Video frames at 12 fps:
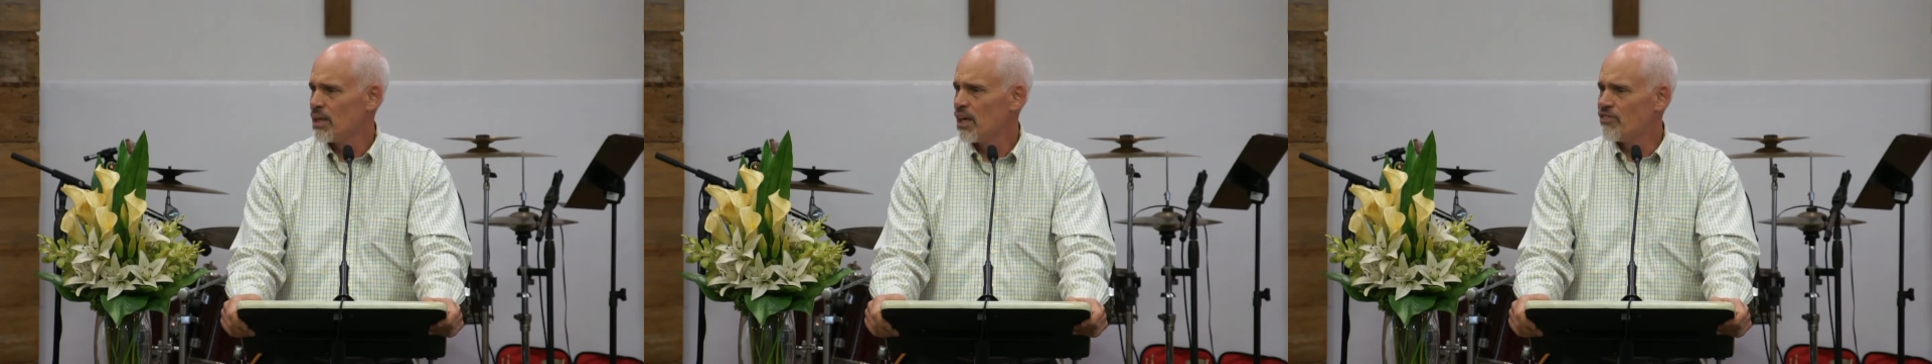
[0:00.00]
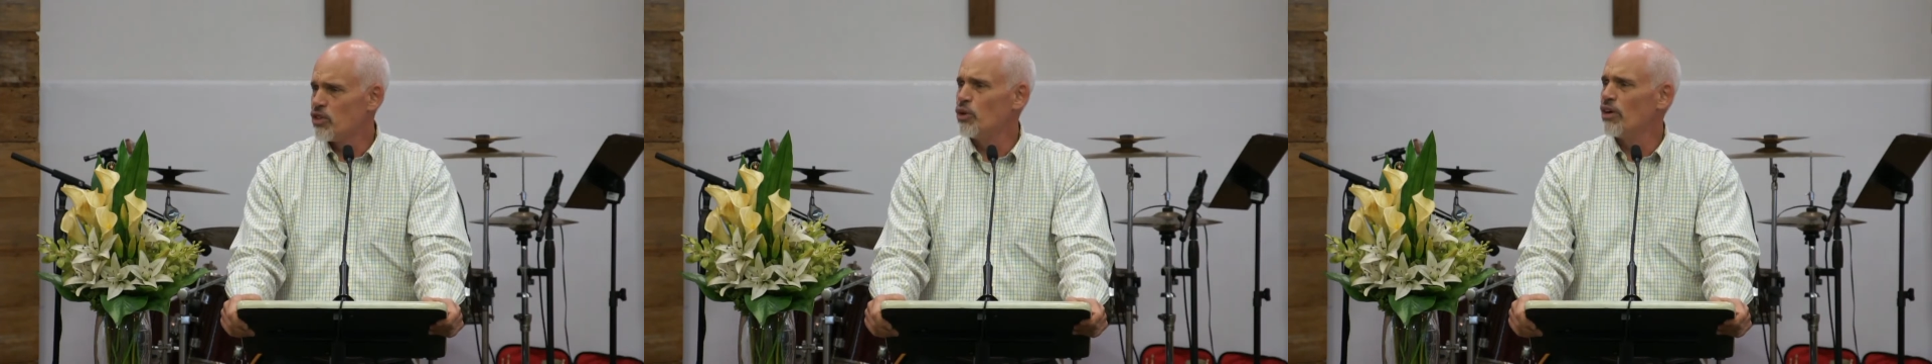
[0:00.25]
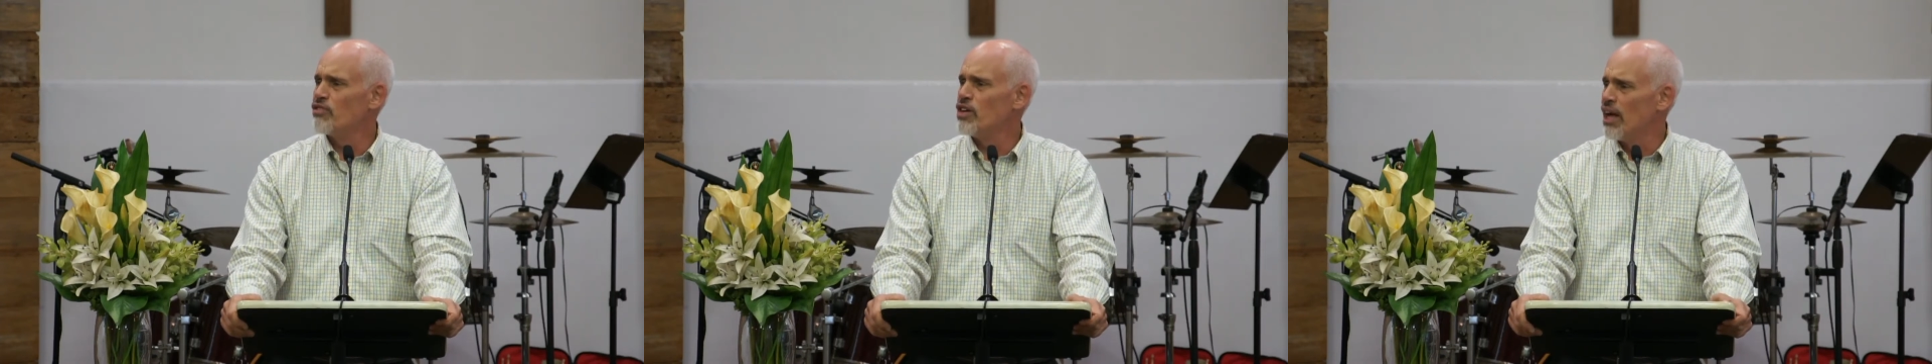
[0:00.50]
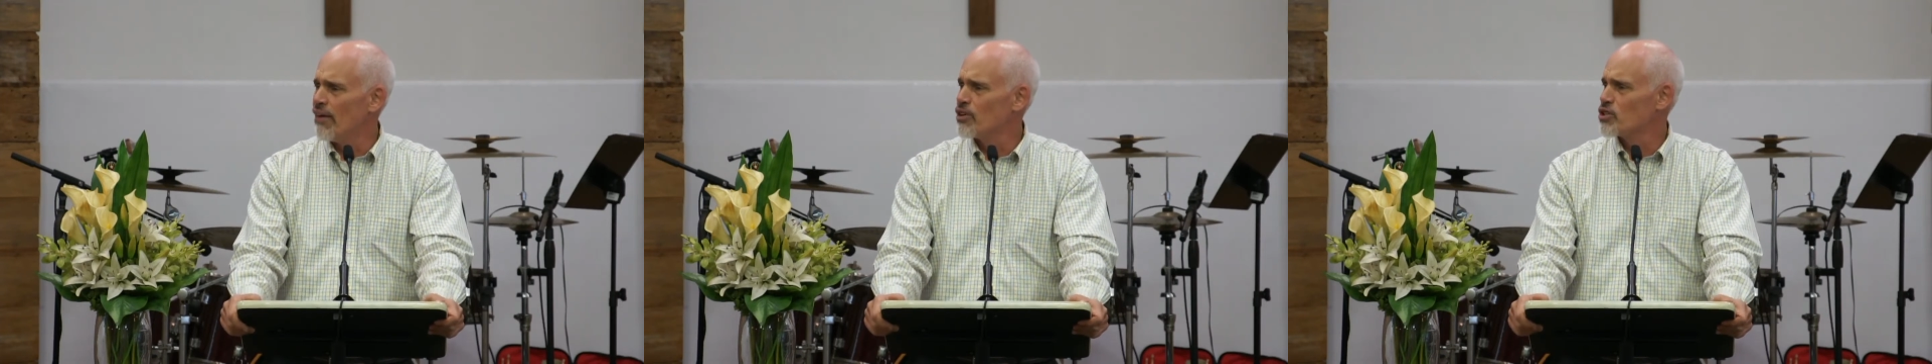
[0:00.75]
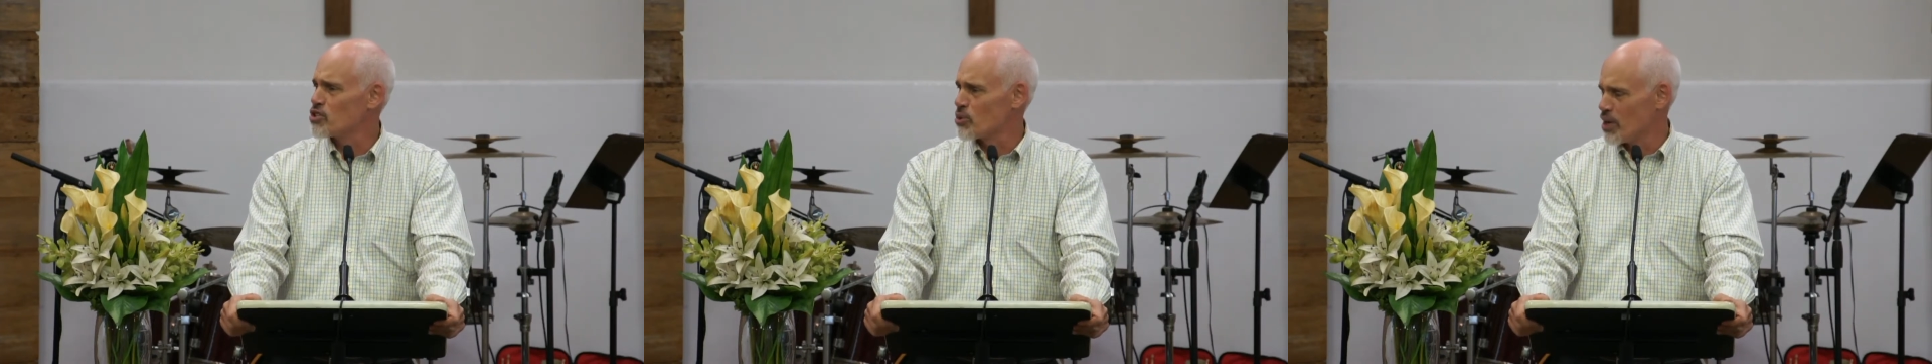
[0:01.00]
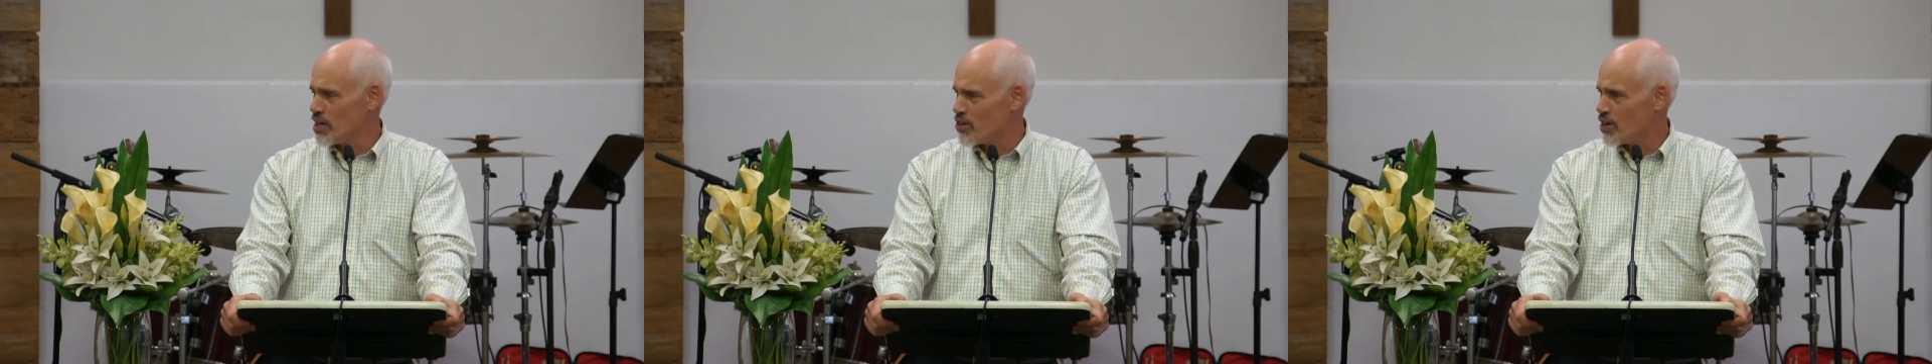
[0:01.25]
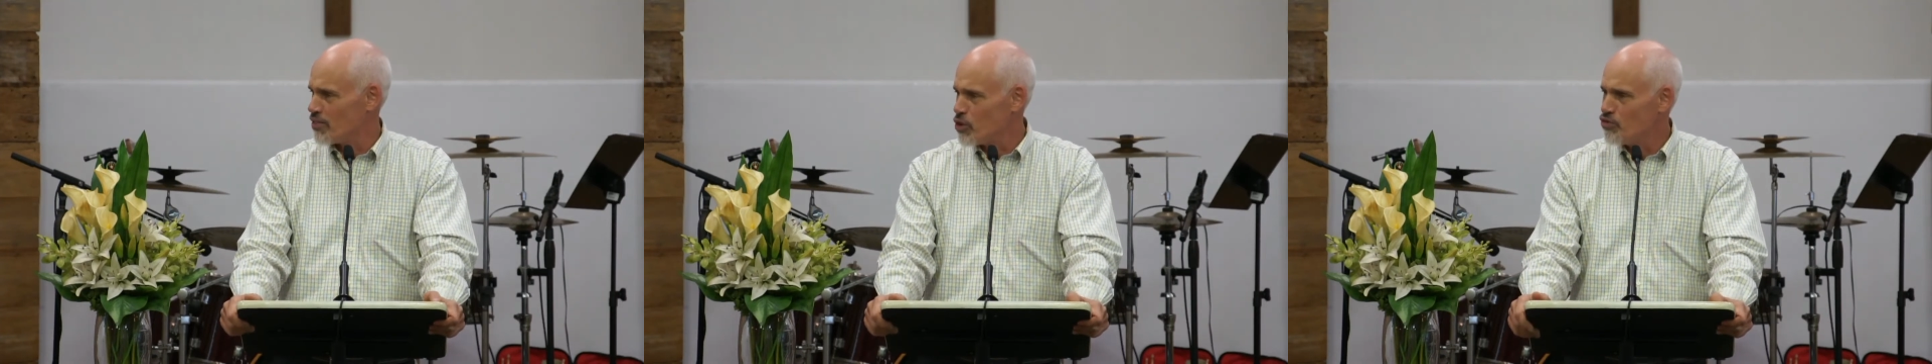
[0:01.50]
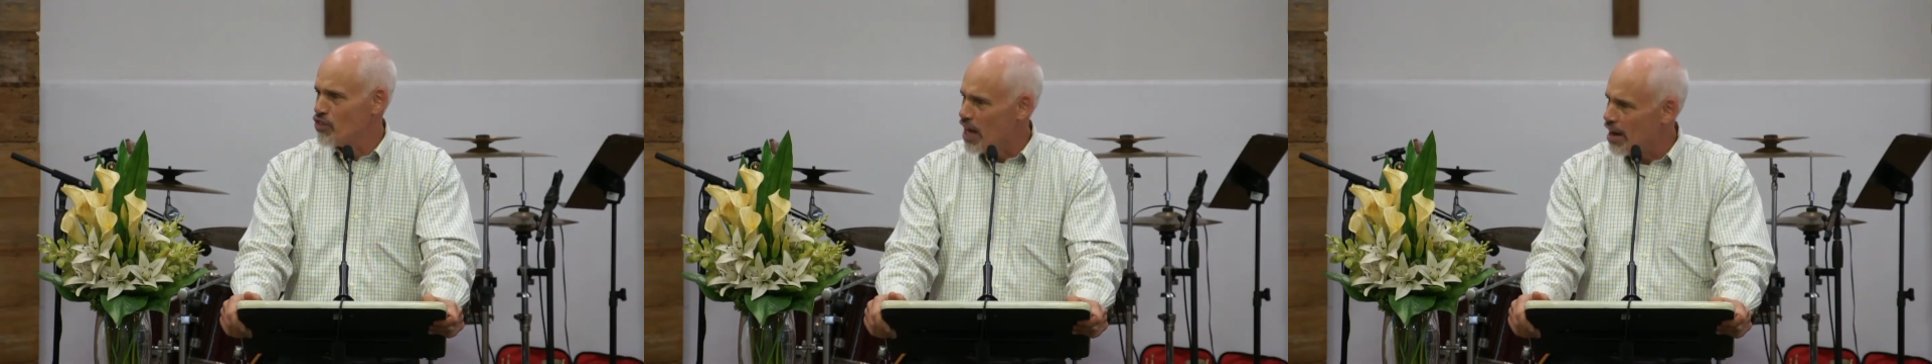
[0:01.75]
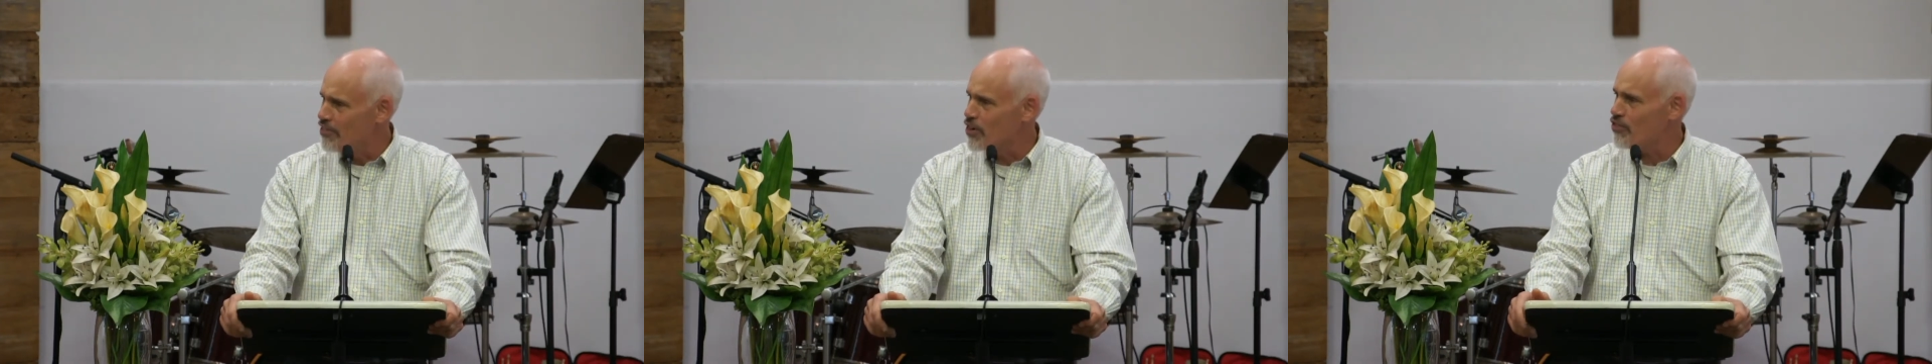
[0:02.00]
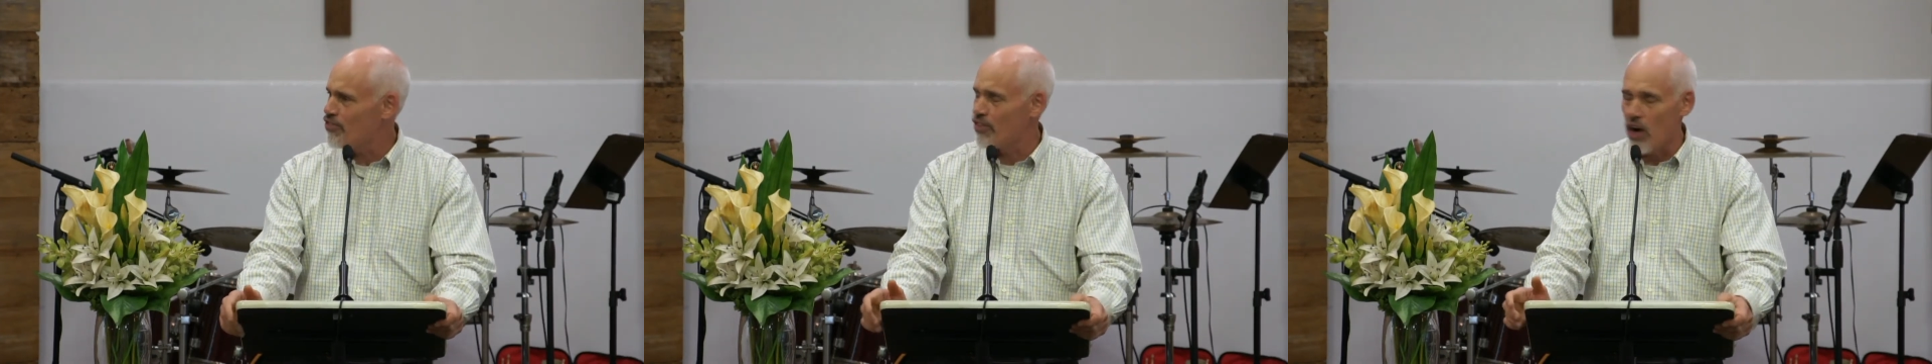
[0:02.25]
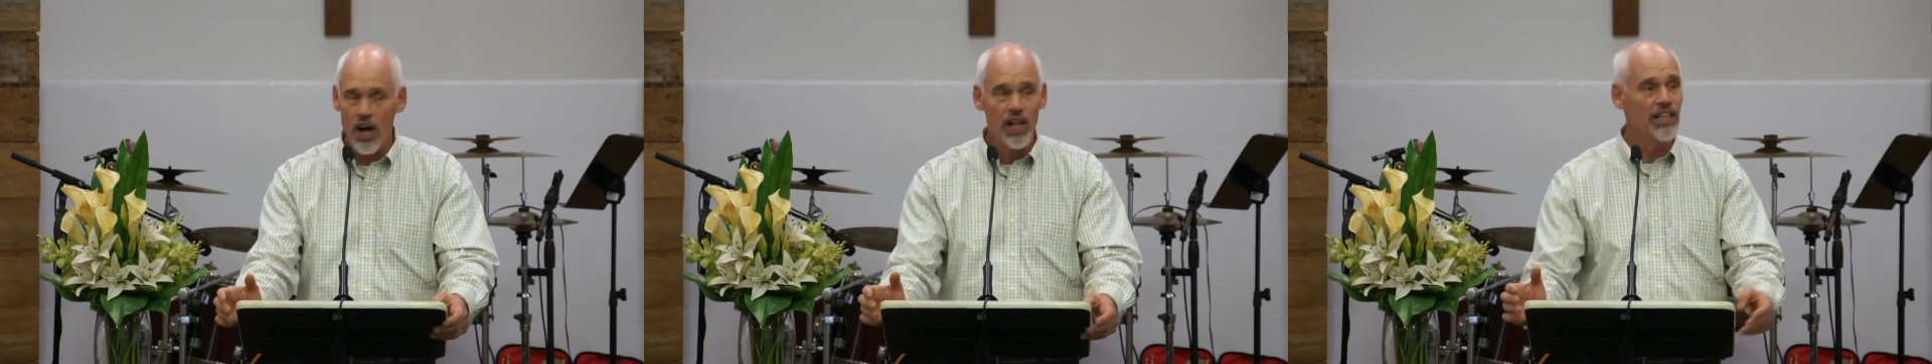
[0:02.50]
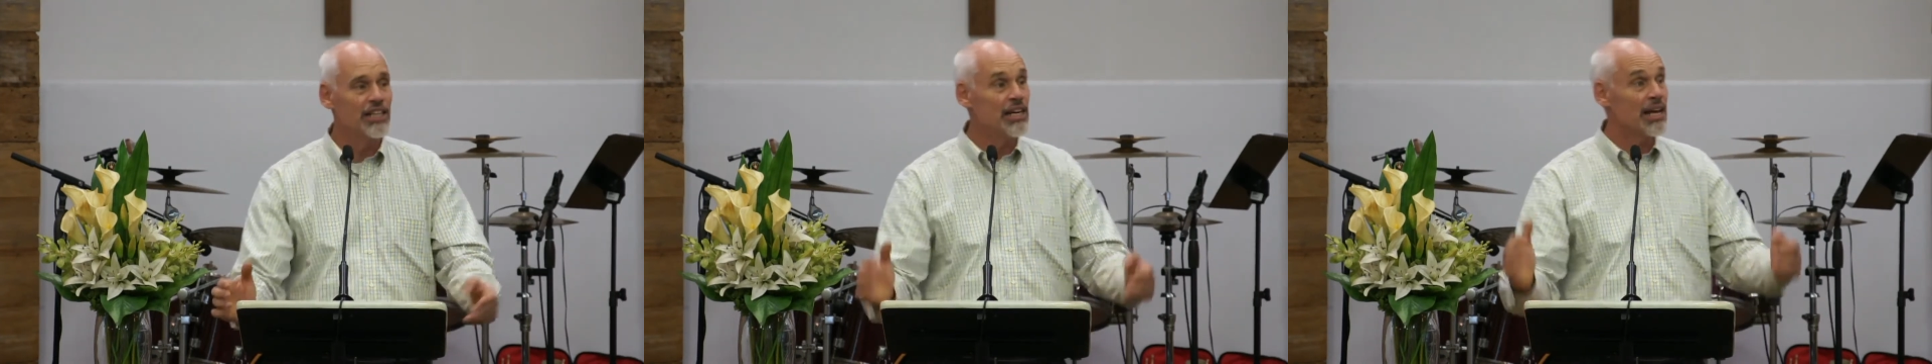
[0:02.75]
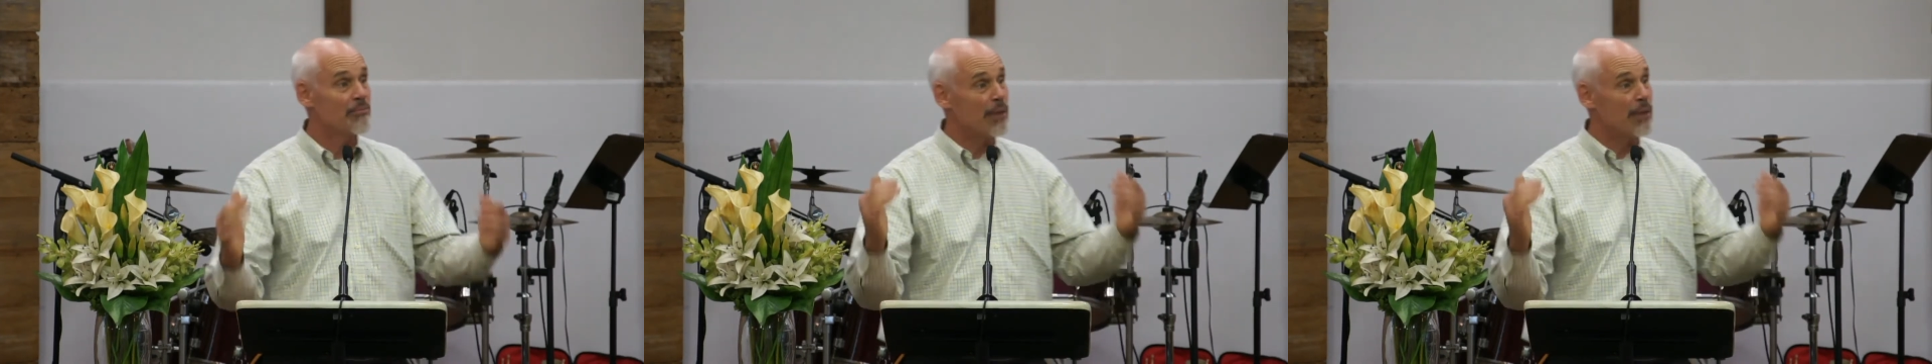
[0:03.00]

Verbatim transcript: If you have never surrendered, if you've never fallen